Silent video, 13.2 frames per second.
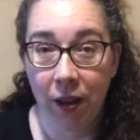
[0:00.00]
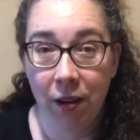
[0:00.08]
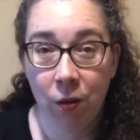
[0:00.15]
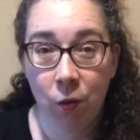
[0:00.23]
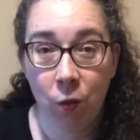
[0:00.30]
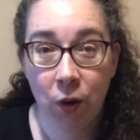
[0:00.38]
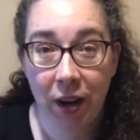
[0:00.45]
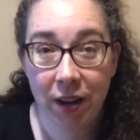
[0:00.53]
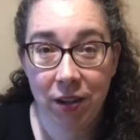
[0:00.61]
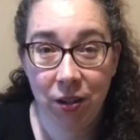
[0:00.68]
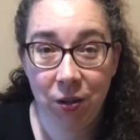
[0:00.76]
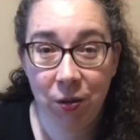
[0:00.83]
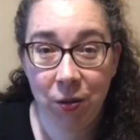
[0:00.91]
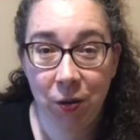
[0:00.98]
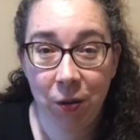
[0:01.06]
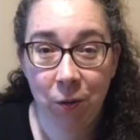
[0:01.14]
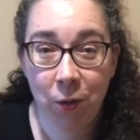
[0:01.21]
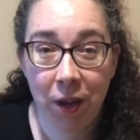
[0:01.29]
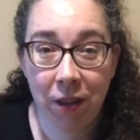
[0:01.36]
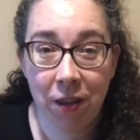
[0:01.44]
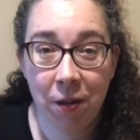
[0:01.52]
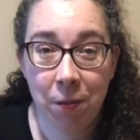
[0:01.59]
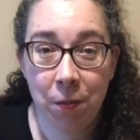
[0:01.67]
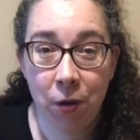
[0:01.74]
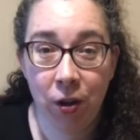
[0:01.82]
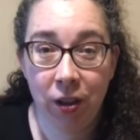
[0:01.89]
what I do with
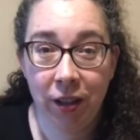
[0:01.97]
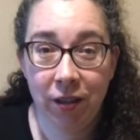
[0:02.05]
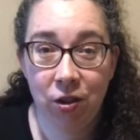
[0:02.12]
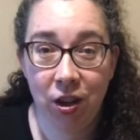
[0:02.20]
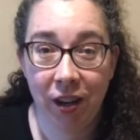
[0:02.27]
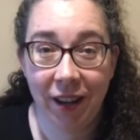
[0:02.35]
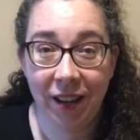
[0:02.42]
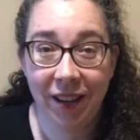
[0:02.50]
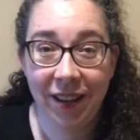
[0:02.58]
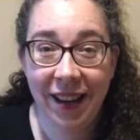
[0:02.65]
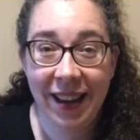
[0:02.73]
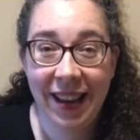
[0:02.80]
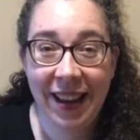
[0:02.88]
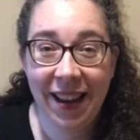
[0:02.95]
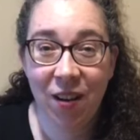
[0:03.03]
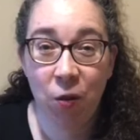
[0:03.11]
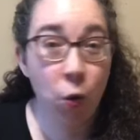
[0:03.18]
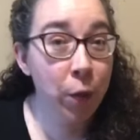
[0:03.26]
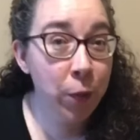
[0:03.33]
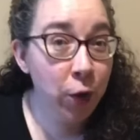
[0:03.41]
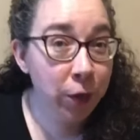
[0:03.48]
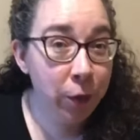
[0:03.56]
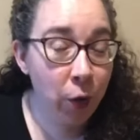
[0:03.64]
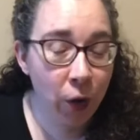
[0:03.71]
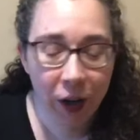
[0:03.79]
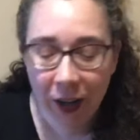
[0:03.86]
pulled chicken or pulled
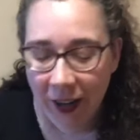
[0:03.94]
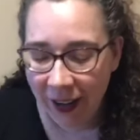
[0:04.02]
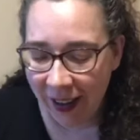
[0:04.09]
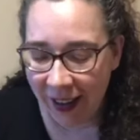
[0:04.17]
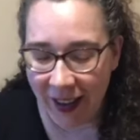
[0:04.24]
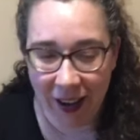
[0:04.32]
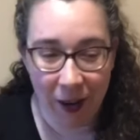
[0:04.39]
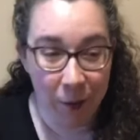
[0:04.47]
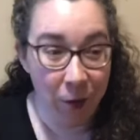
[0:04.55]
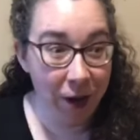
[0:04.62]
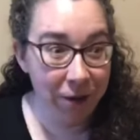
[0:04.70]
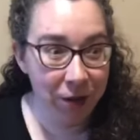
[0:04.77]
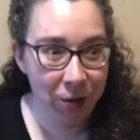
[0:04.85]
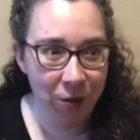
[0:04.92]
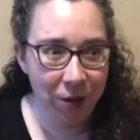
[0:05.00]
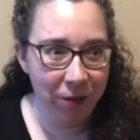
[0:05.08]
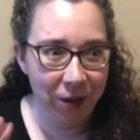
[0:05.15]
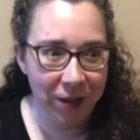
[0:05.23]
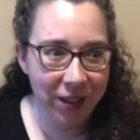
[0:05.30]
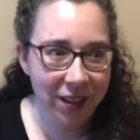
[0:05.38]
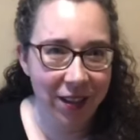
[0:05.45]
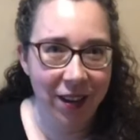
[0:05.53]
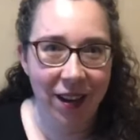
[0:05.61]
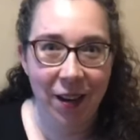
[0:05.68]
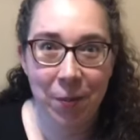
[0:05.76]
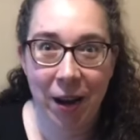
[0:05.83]
pork, we have 2 different
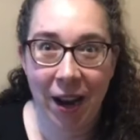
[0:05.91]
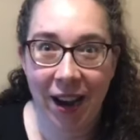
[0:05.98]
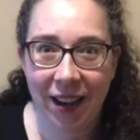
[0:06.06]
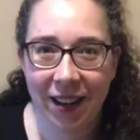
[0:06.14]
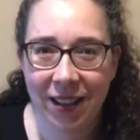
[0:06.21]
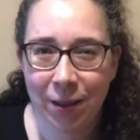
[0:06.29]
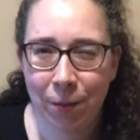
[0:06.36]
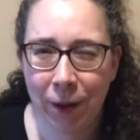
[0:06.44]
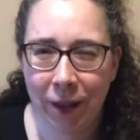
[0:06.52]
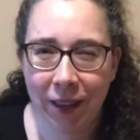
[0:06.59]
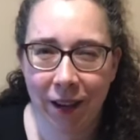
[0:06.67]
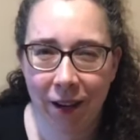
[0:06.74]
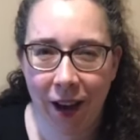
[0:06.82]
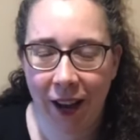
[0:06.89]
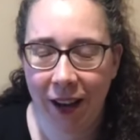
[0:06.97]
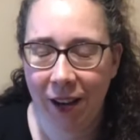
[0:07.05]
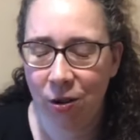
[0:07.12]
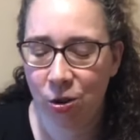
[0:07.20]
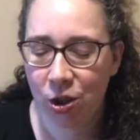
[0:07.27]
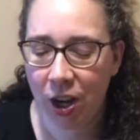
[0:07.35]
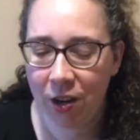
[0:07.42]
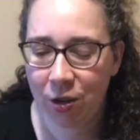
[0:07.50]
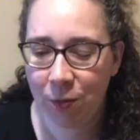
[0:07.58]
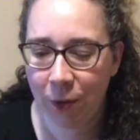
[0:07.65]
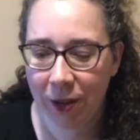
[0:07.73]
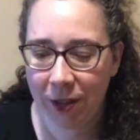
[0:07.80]
packets, but they're kind of interchangeable as